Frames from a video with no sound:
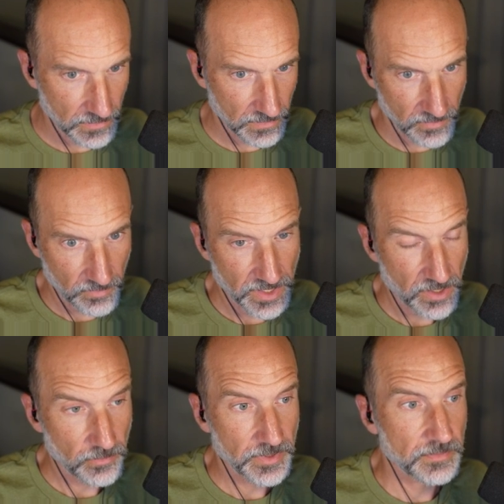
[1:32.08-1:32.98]
it would
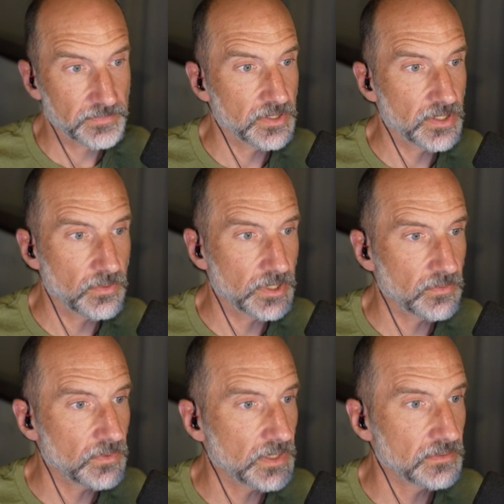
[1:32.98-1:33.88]
help them to know what
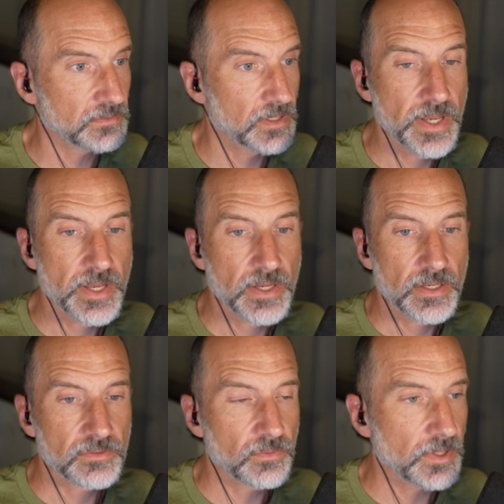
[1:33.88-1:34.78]
it was.
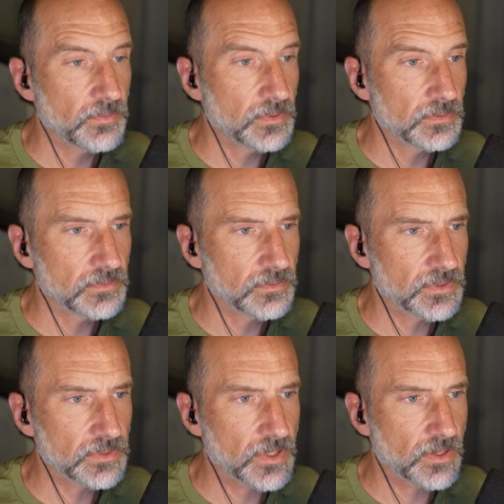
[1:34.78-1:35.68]
So we'll
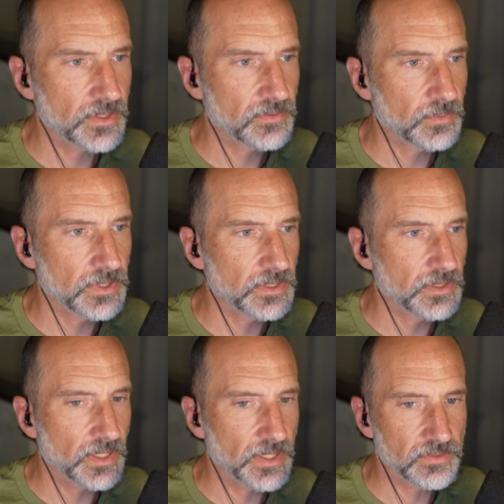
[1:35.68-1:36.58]
just call this one
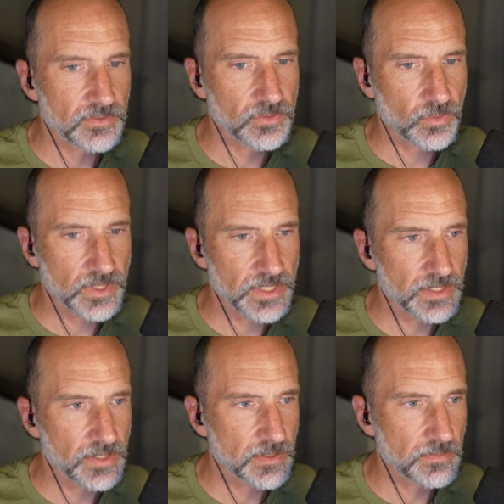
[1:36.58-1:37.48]

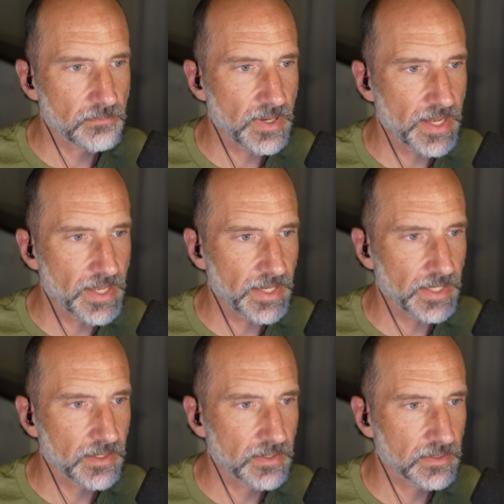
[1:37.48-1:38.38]
sorted
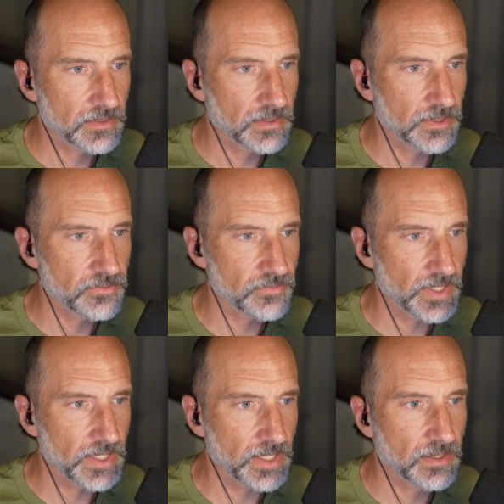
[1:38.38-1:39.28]
by
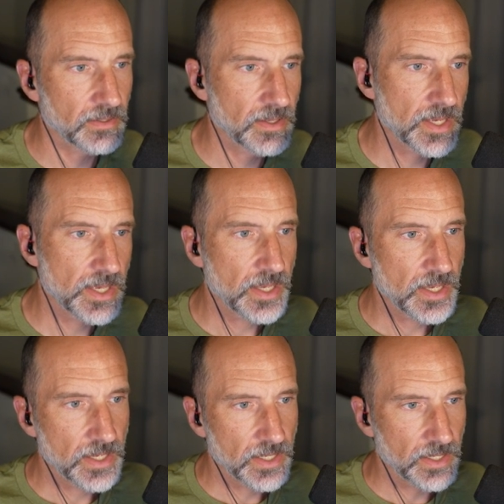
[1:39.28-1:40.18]
country.
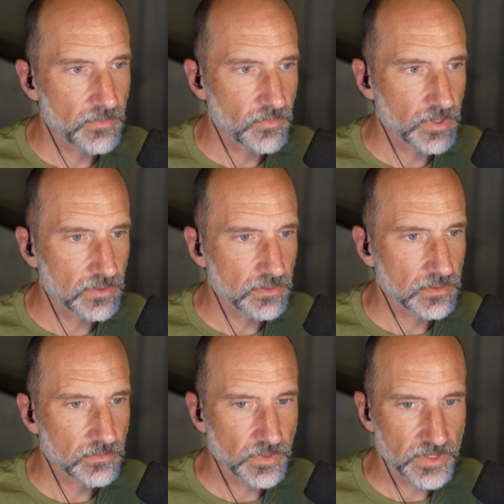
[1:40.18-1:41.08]
And
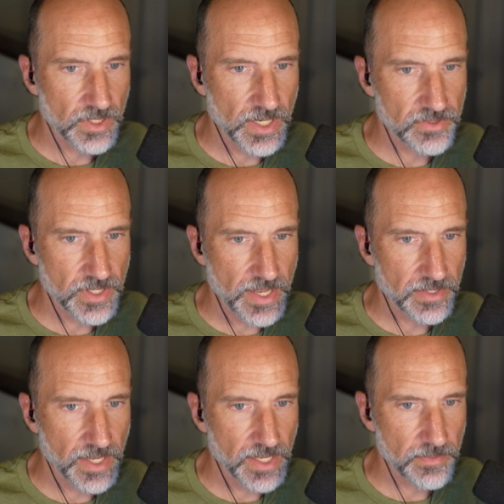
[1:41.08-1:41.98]
we change
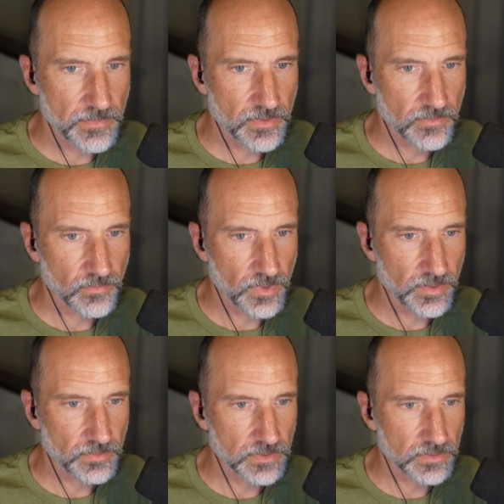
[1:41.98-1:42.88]
that name. We
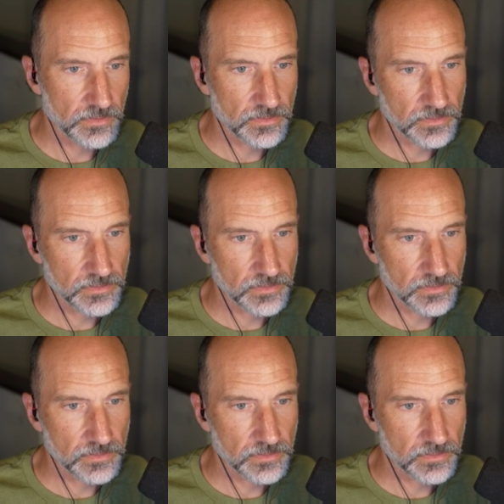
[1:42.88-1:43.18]
will